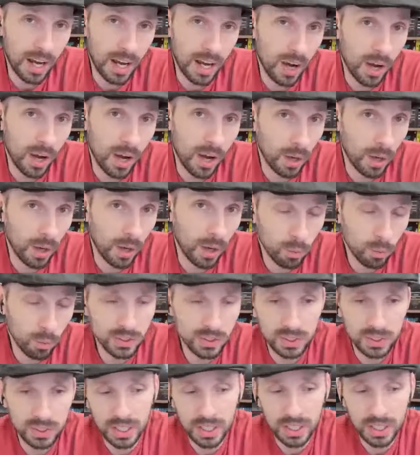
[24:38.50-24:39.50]
I will
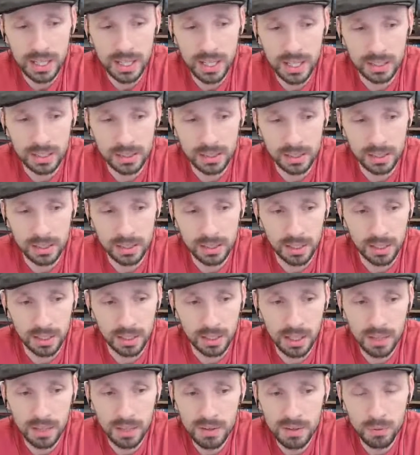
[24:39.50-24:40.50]
say that
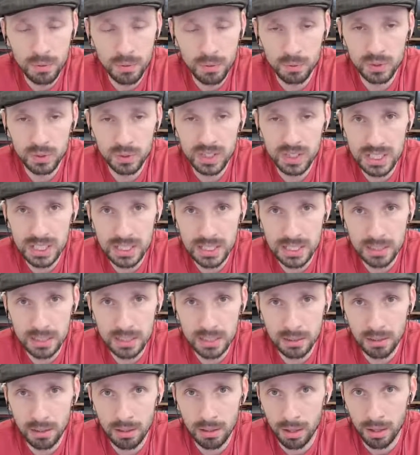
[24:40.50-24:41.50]
even if you've
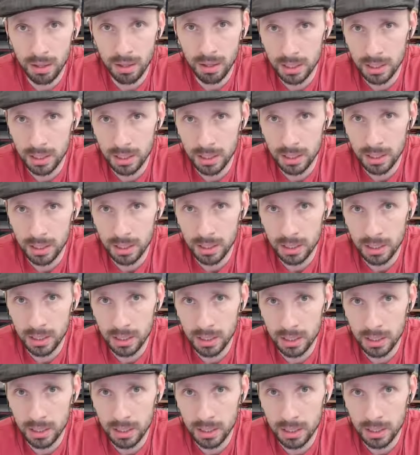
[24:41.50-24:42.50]
seen
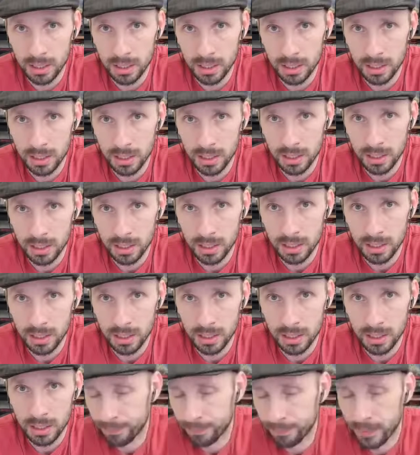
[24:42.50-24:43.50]
the
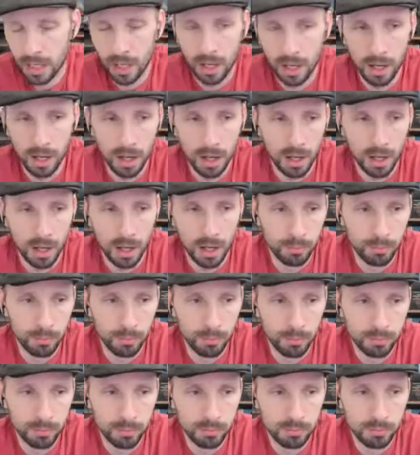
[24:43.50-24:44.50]
trailer,
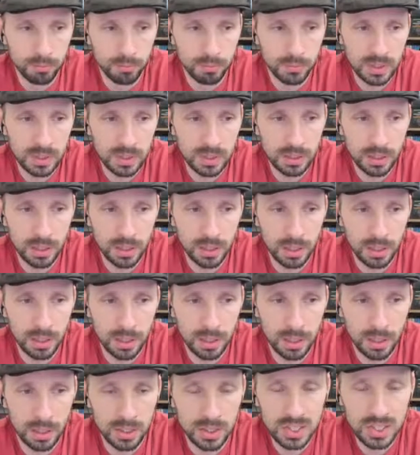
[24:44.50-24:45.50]
um,
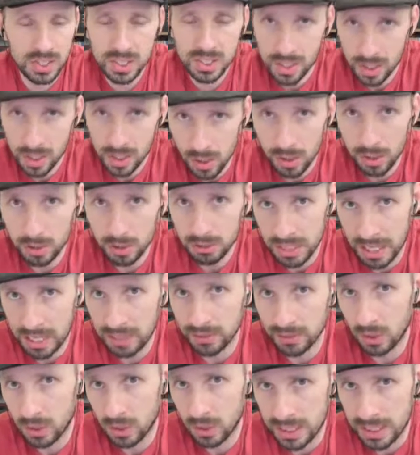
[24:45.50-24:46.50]
still
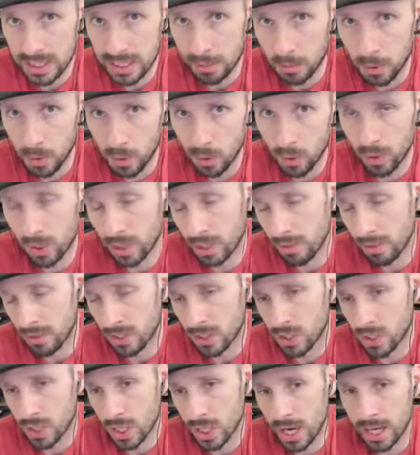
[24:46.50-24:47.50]
download the demo, give it a
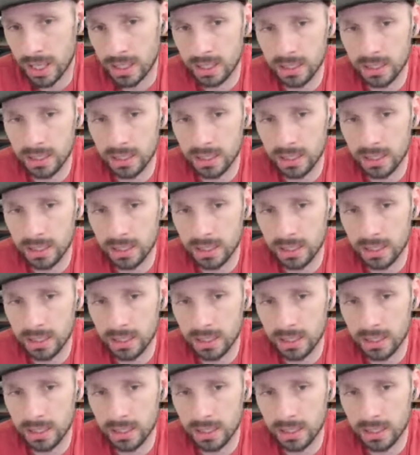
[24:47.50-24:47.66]
shot.